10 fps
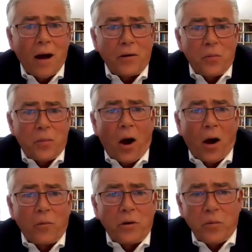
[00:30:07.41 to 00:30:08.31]
you
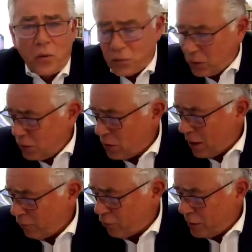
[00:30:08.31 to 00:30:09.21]
buy when you move to a new
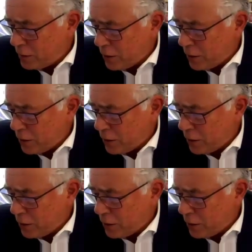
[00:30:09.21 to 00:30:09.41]
country.